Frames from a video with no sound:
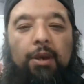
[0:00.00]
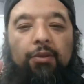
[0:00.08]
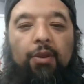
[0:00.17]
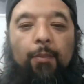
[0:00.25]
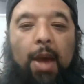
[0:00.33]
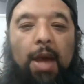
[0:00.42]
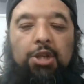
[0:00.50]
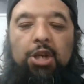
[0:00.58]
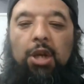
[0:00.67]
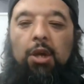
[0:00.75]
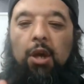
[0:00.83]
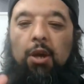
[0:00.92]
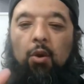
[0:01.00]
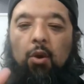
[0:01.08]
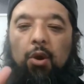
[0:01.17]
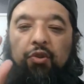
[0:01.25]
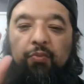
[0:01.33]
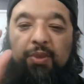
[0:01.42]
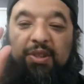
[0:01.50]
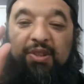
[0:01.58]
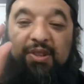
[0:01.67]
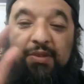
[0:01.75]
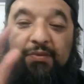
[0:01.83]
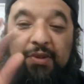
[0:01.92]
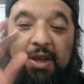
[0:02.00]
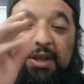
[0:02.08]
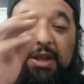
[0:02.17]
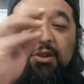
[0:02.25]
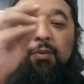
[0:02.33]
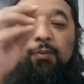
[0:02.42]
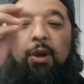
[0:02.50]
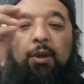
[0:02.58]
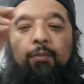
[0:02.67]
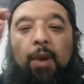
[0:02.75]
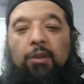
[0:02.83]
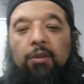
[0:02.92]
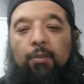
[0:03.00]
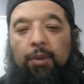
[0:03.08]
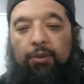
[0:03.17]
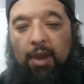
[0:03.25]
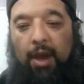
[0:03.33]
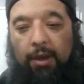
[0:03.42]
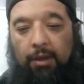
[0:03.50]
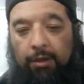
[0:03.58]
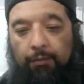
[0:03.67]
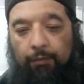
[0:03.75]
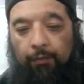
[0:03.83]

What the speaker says: is the magic specifically to bring back the Messiah.